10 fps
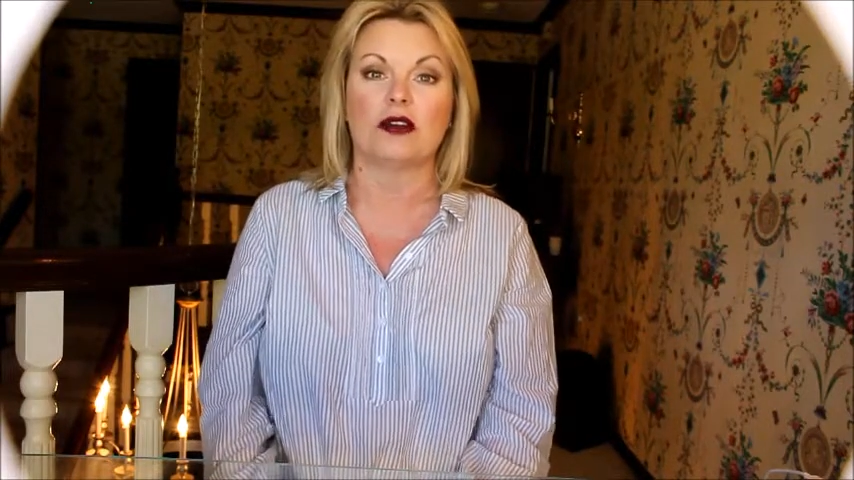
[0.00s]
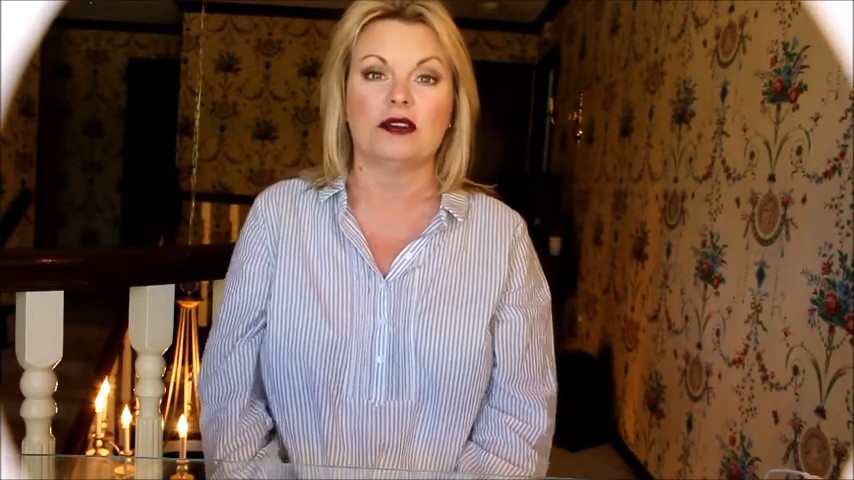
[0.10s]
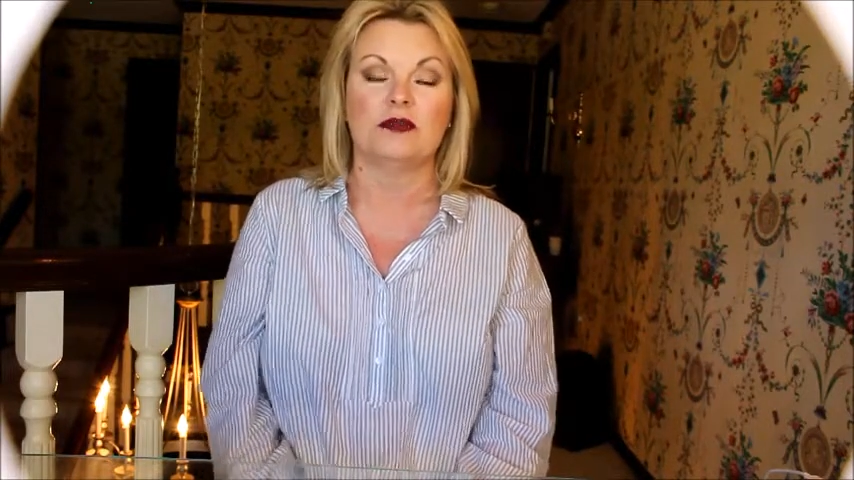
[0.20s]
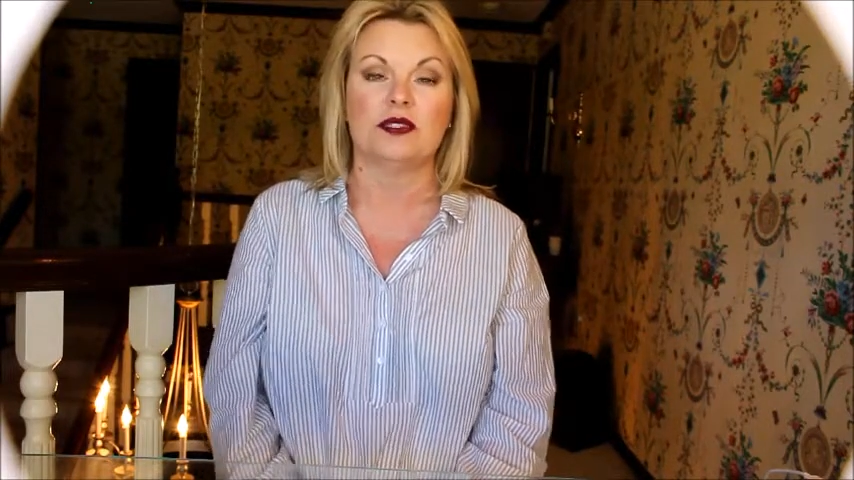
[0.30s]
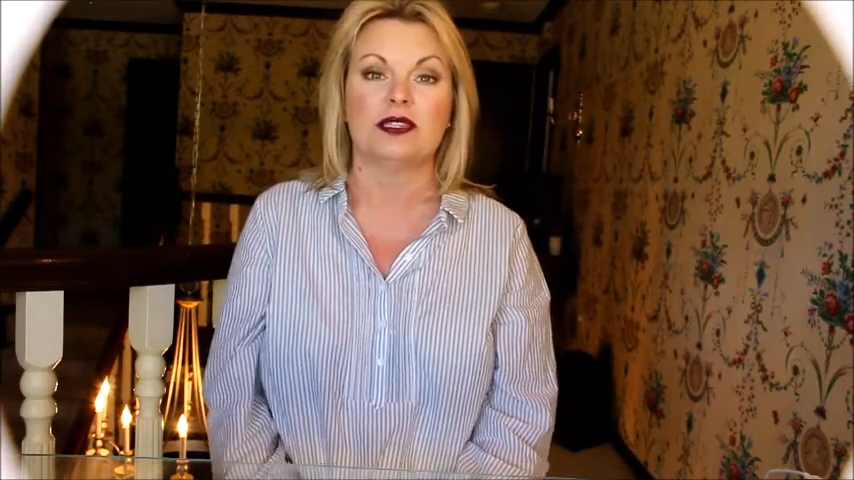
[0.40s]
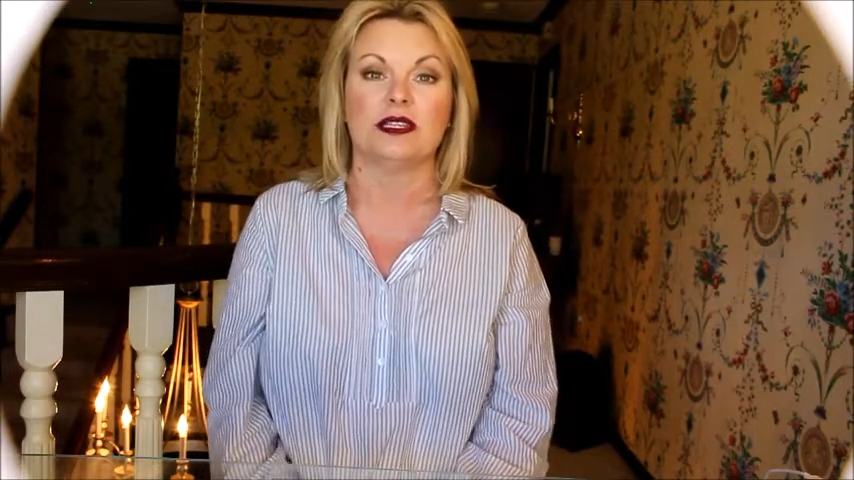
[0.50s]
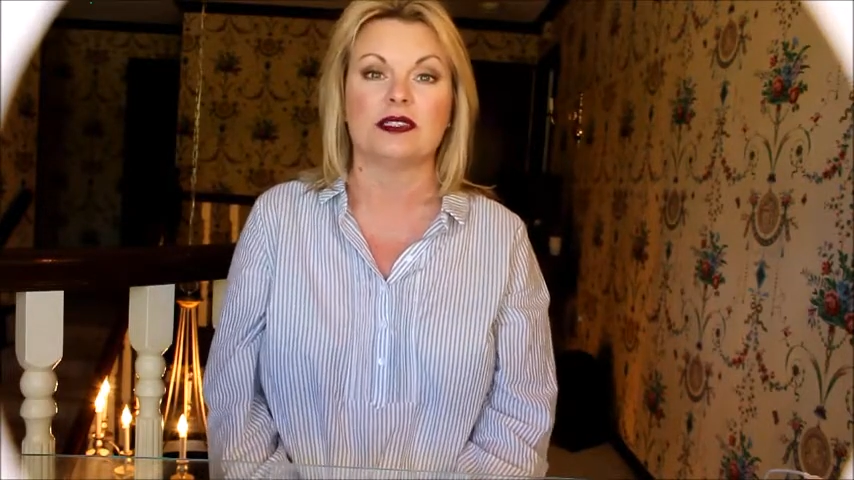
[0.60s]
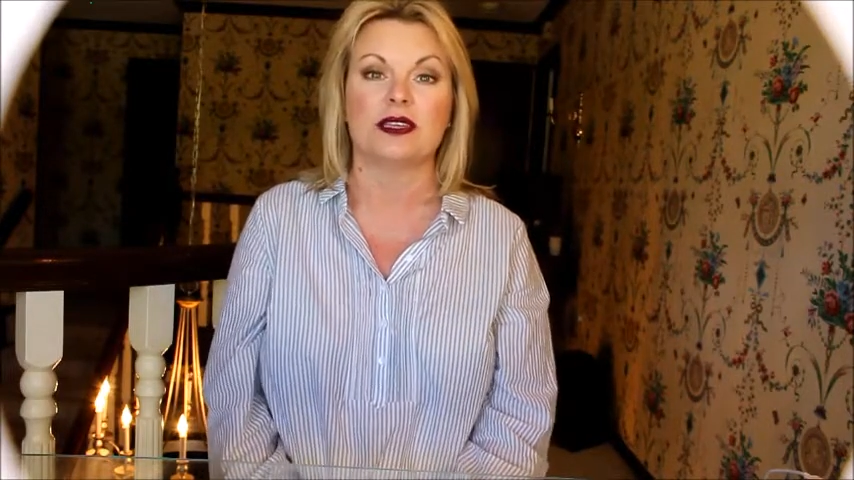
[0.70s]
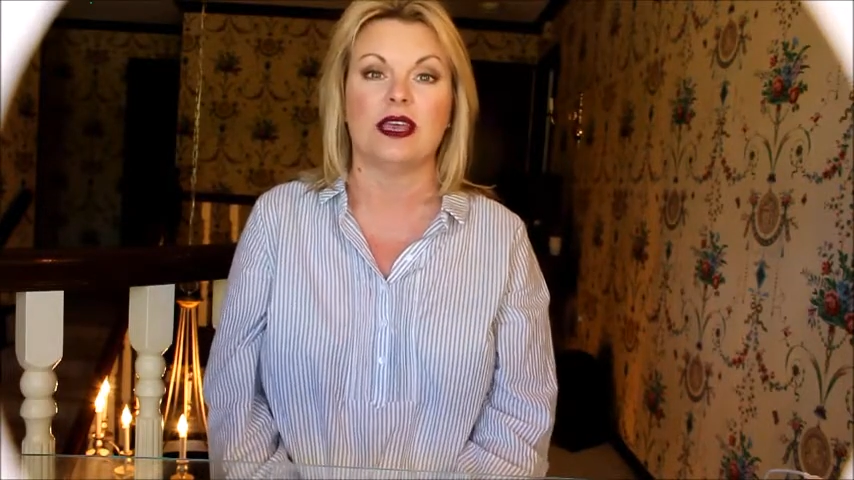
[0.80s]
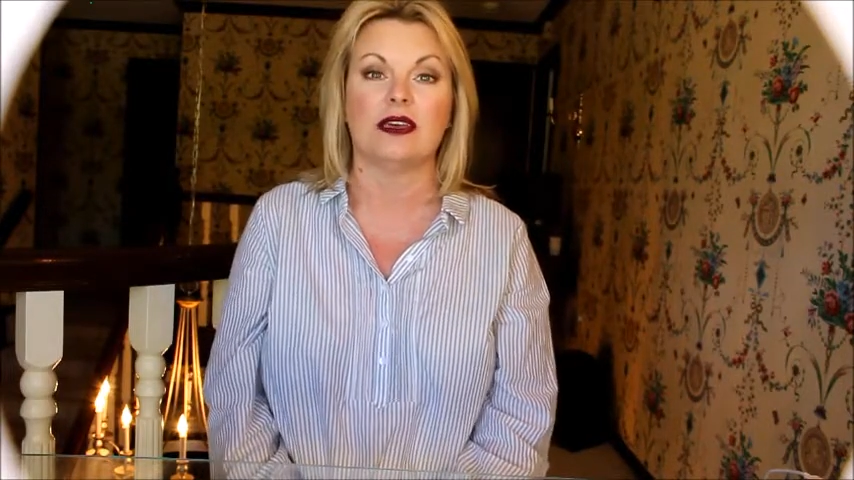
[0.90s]

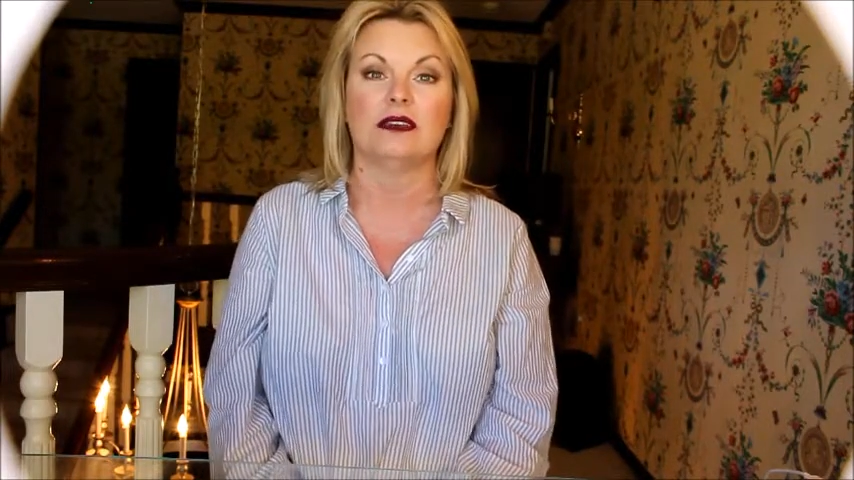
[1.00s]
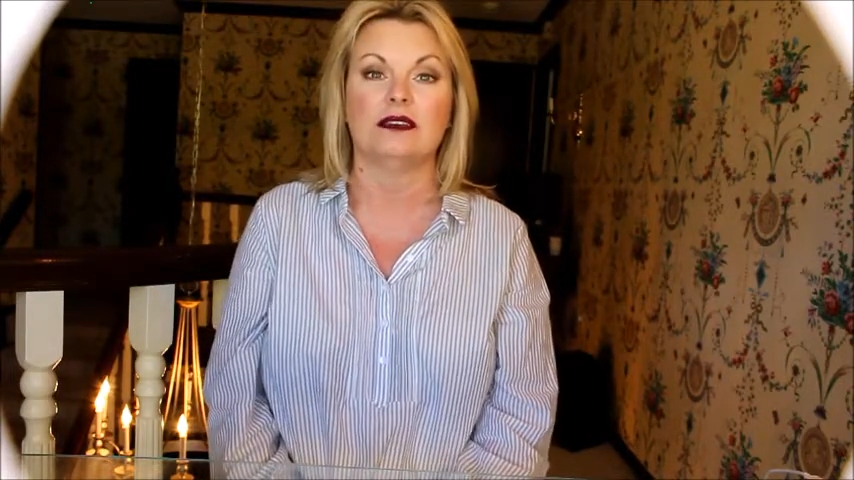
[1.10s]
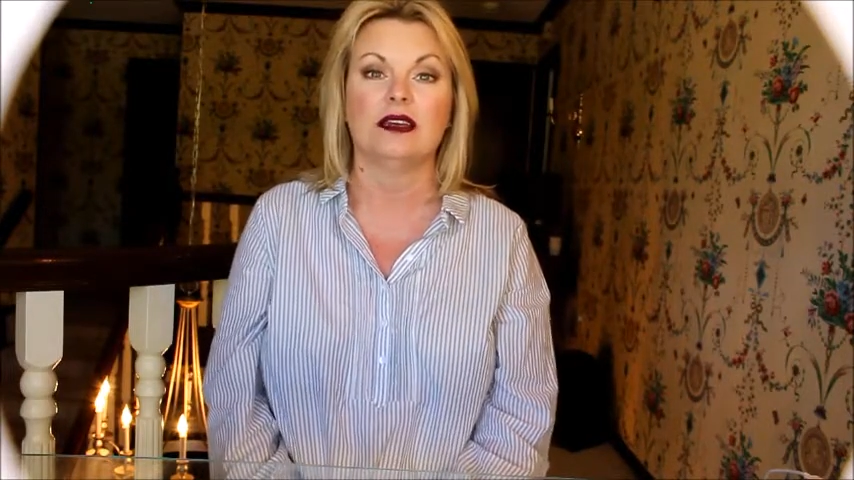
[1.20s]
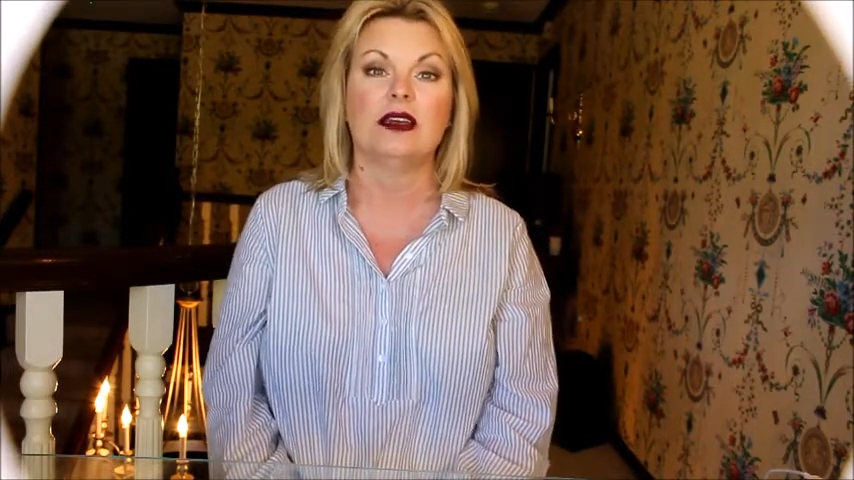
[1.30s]
lipsticks and